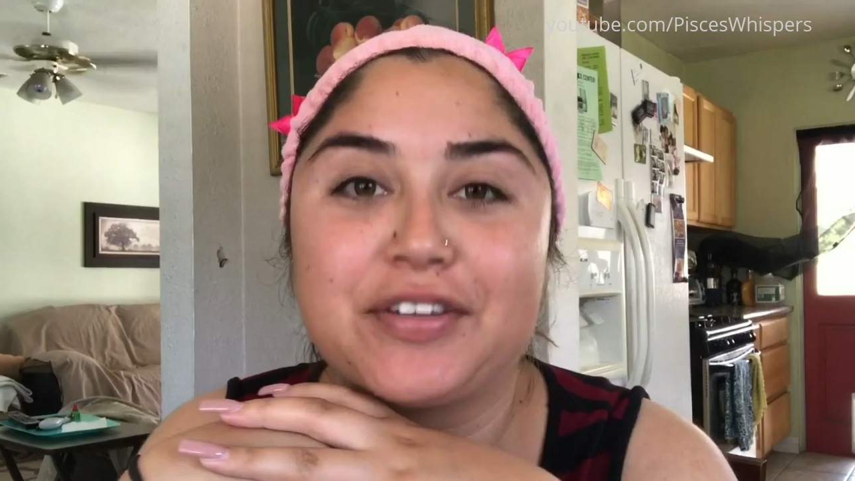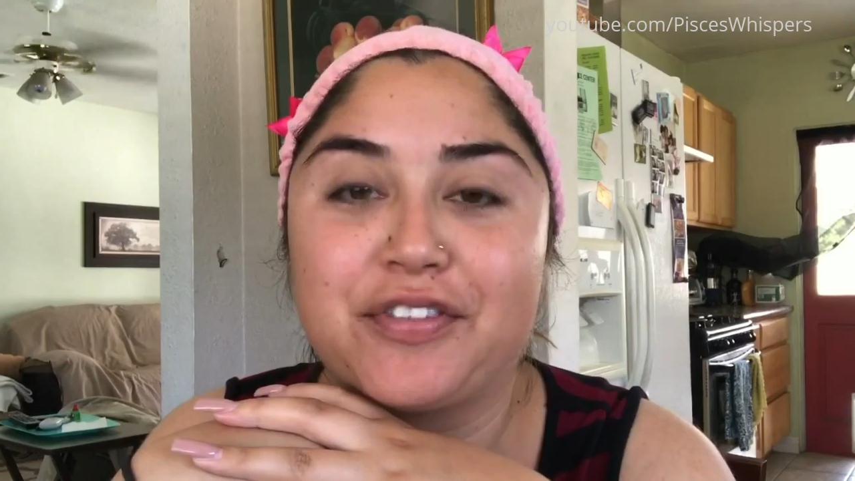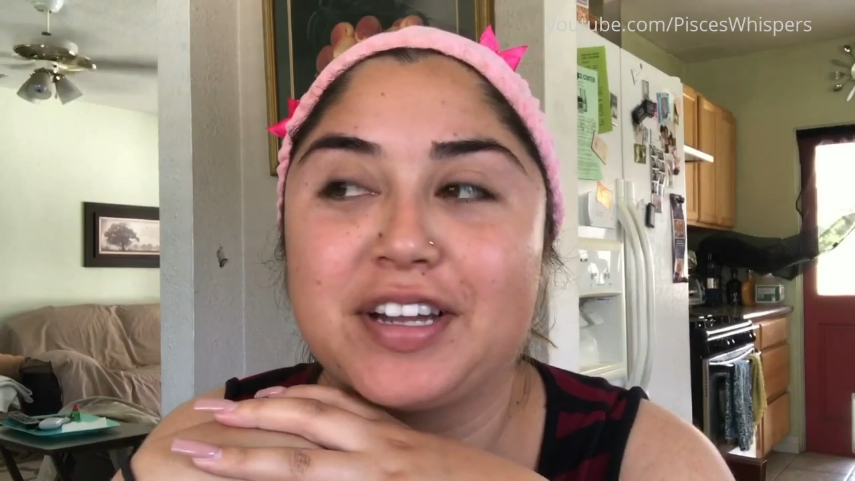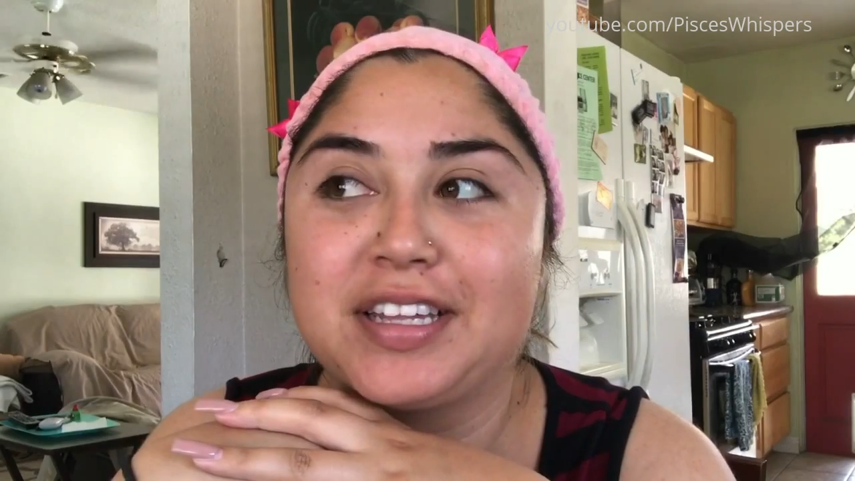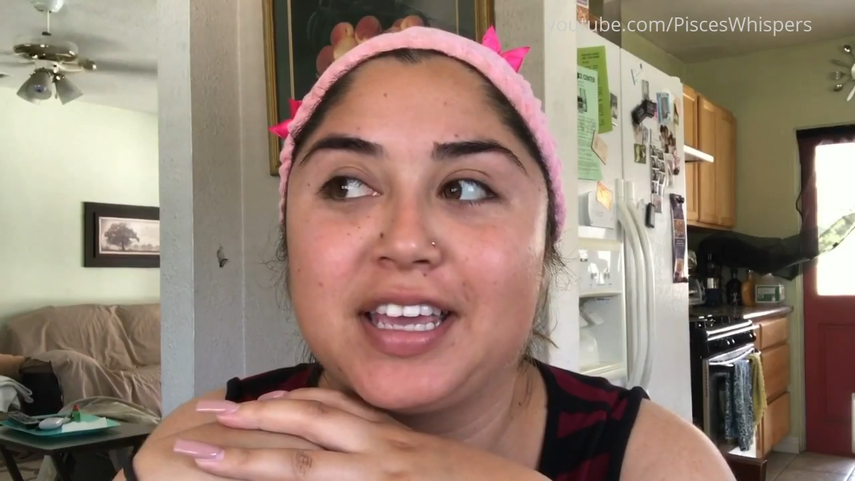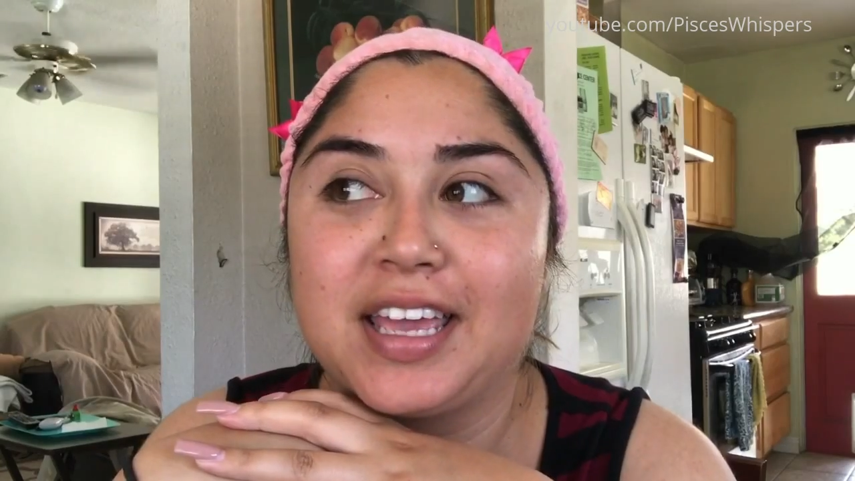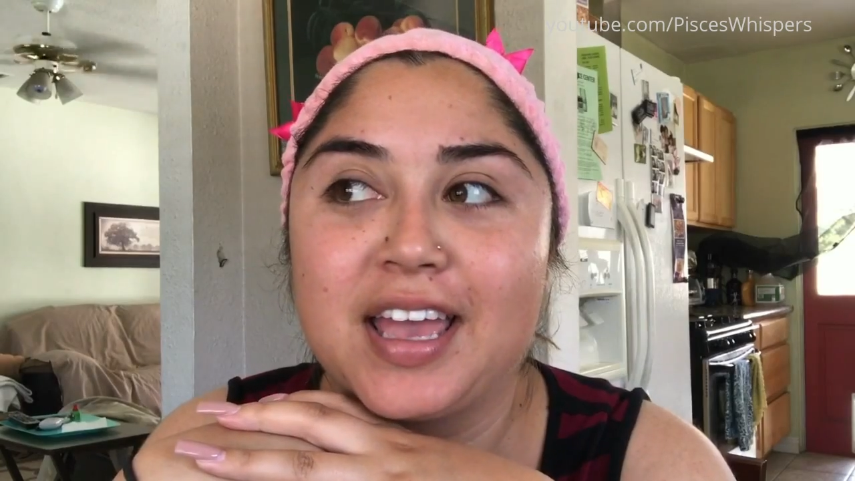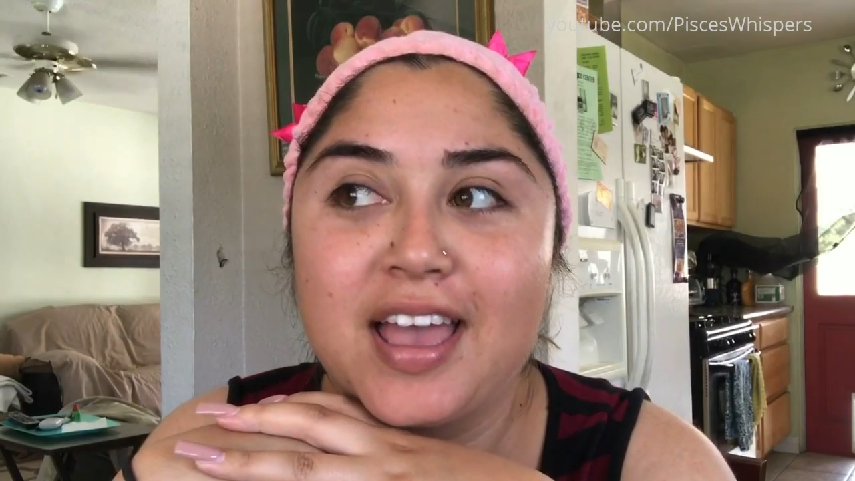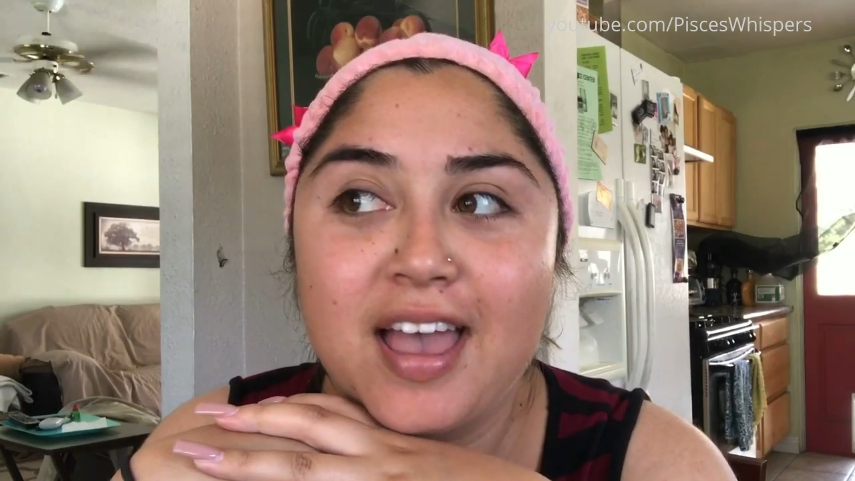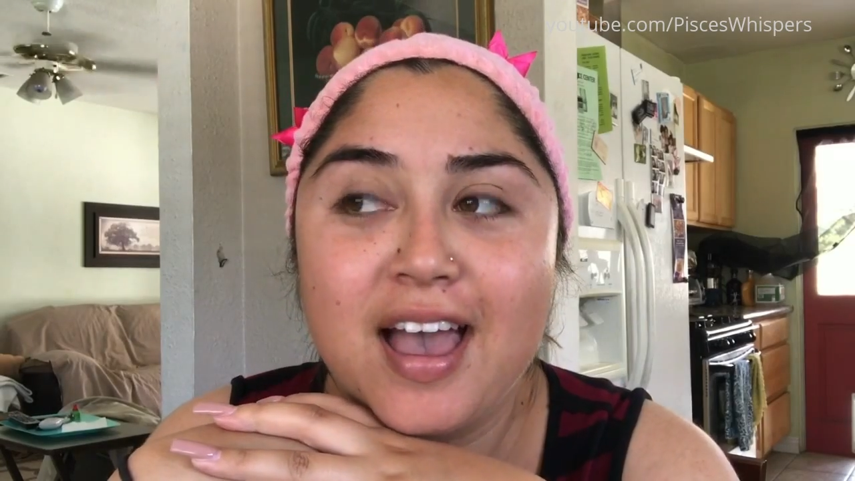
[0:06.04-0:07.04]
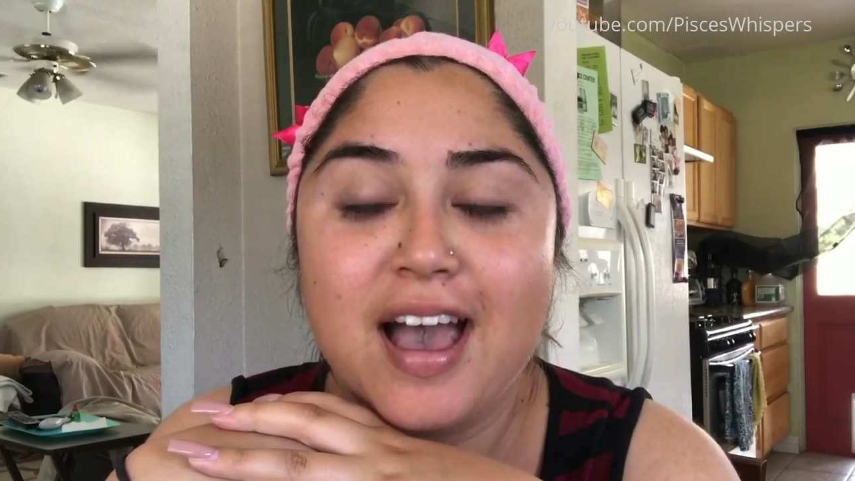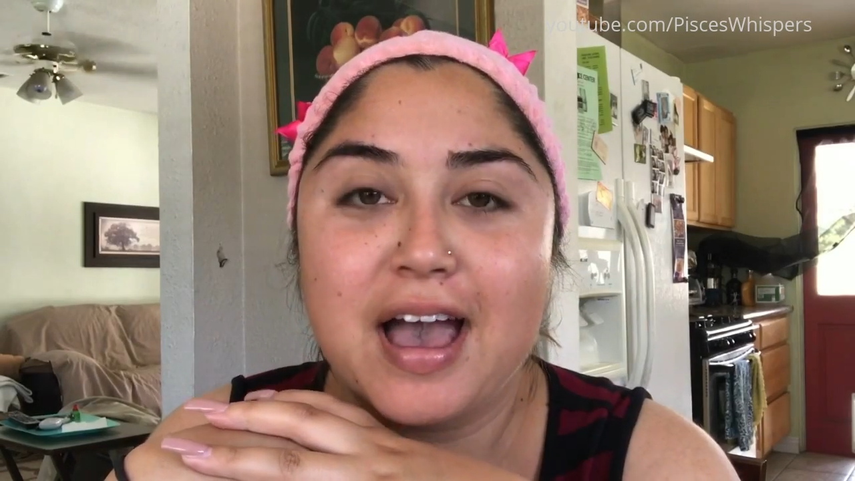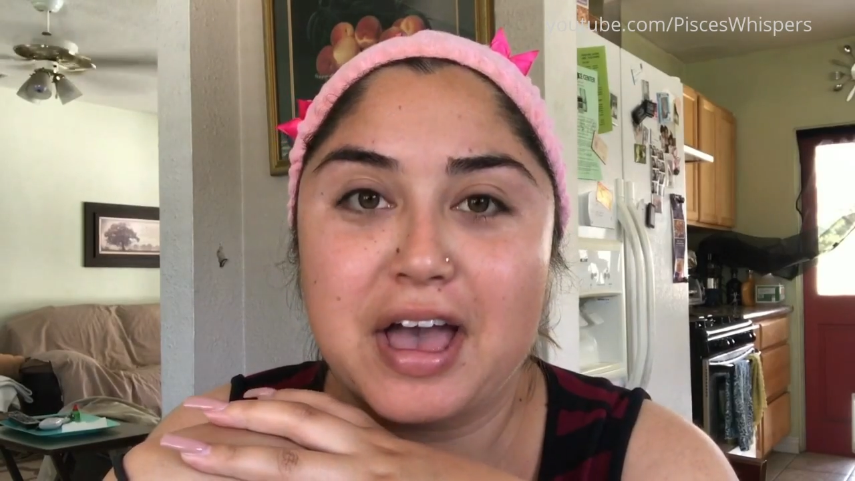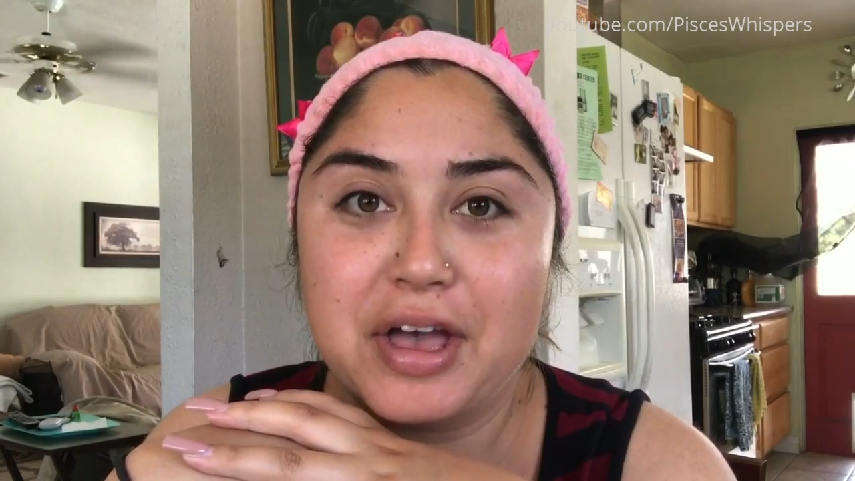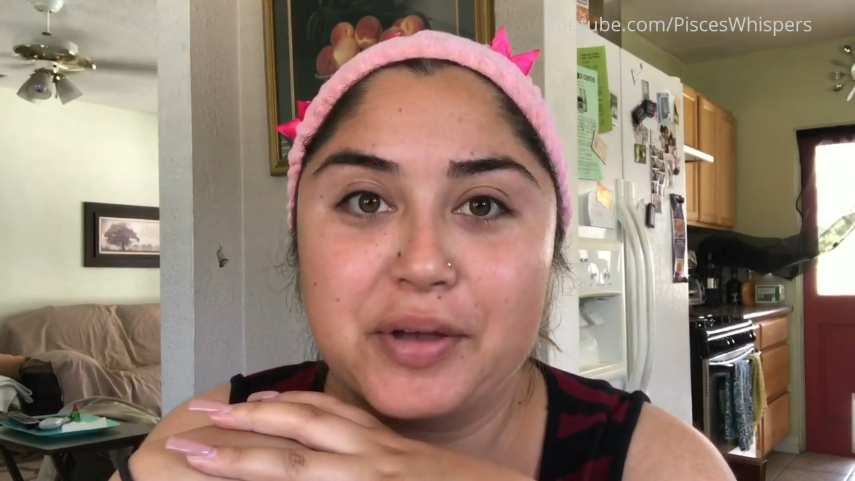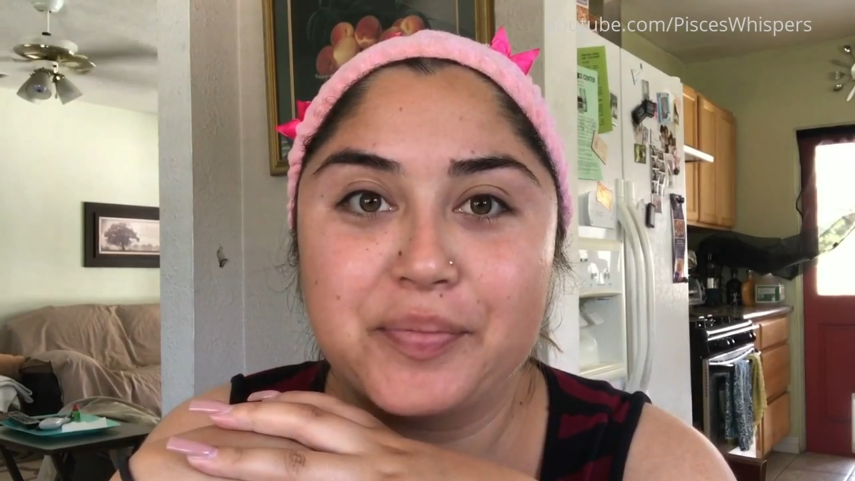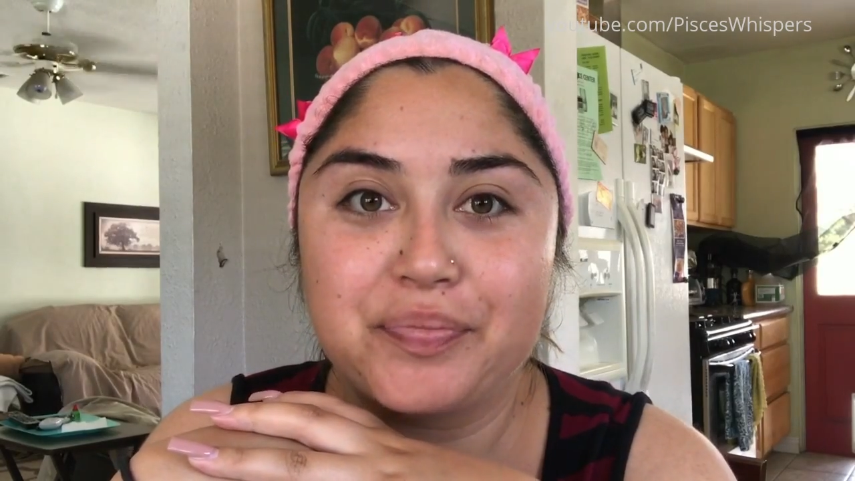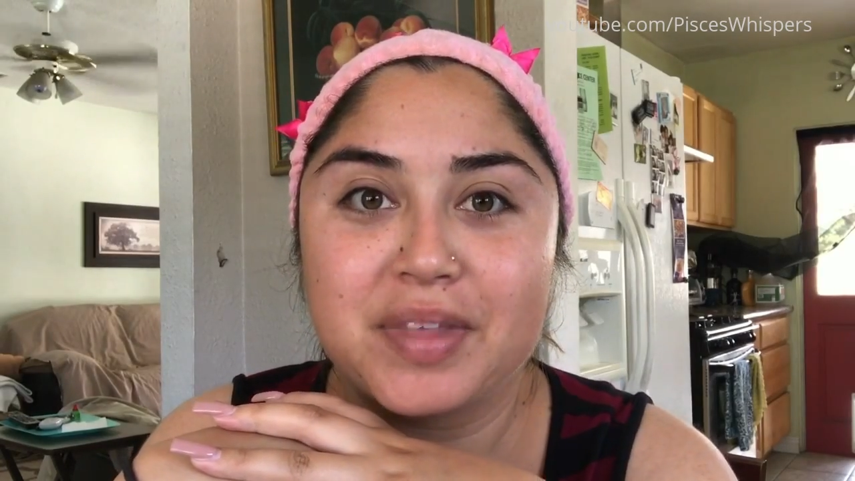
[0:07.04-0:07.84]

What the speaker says: switching things up.